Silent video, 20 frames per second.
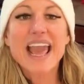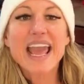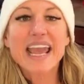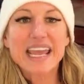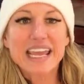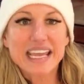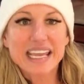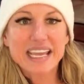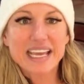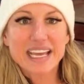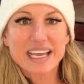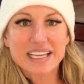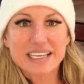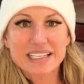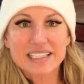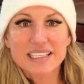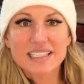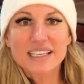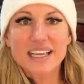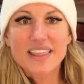
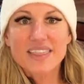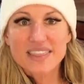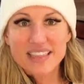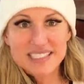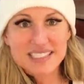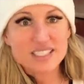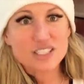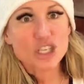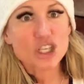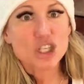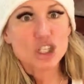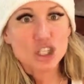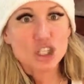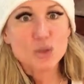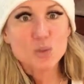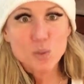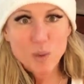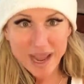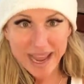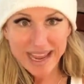And this is a
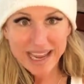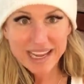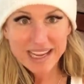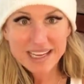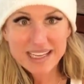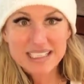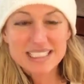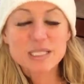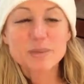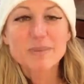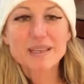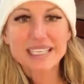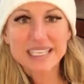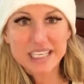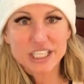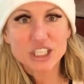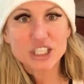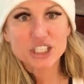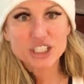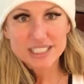good way to
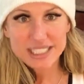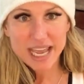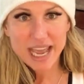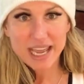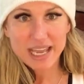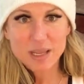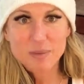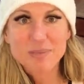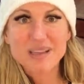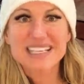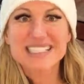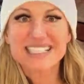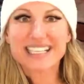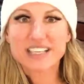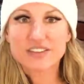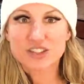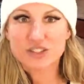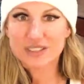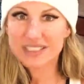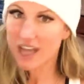begin your day because it
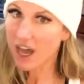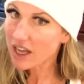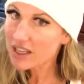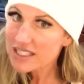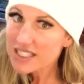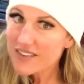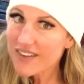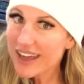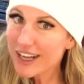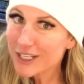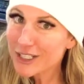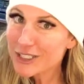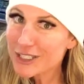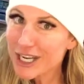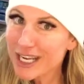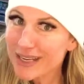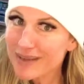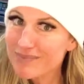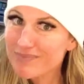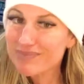gives you tons of energy.
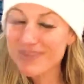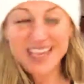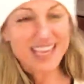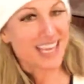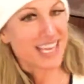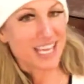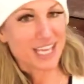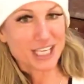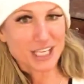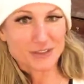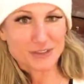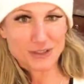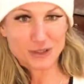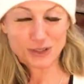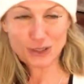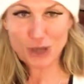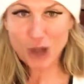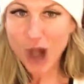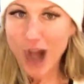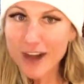It gives you the
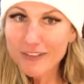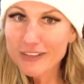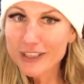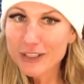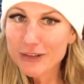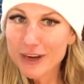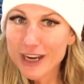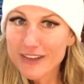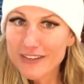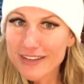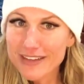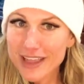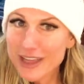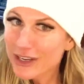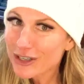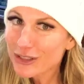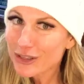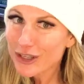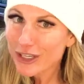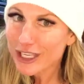coffee craving that
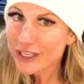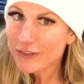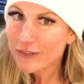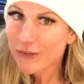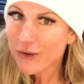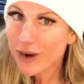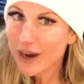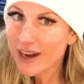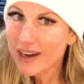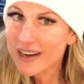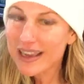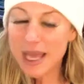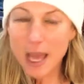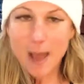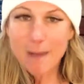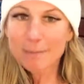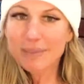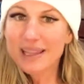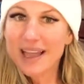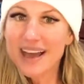you're looking for.
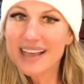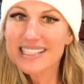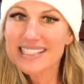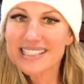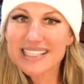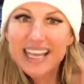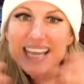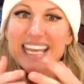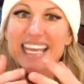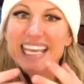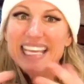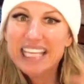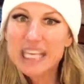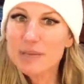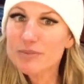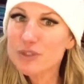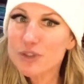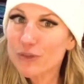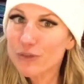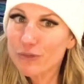Plus, it
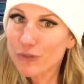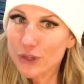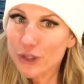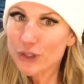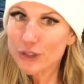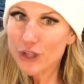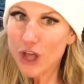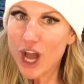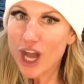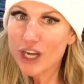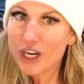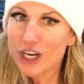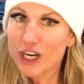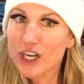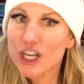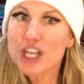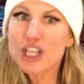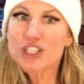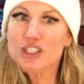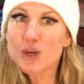keeps you fuller
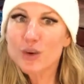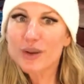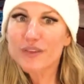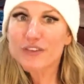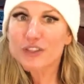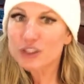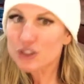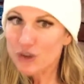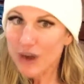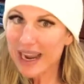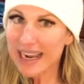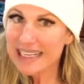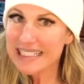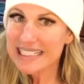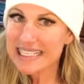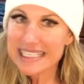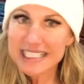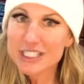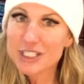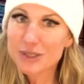longer. So if you're trying to
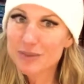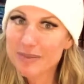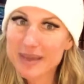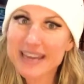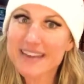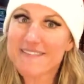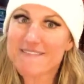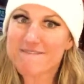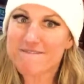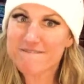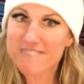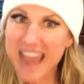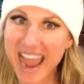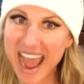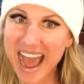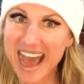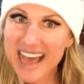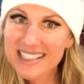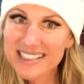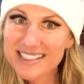intermittent
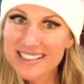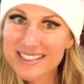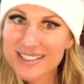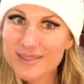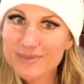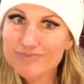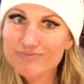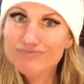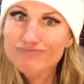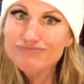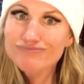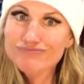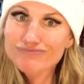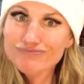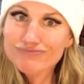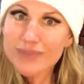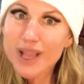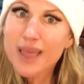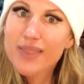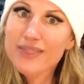fast,
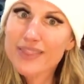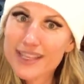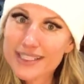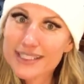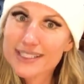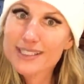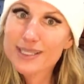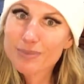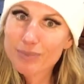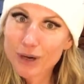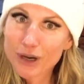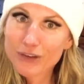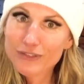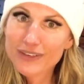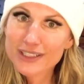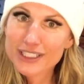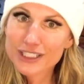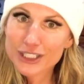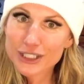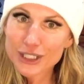this is the
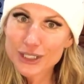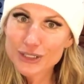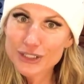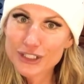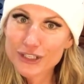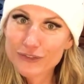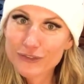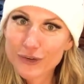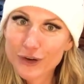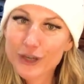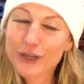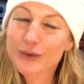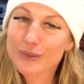perfect solution for you,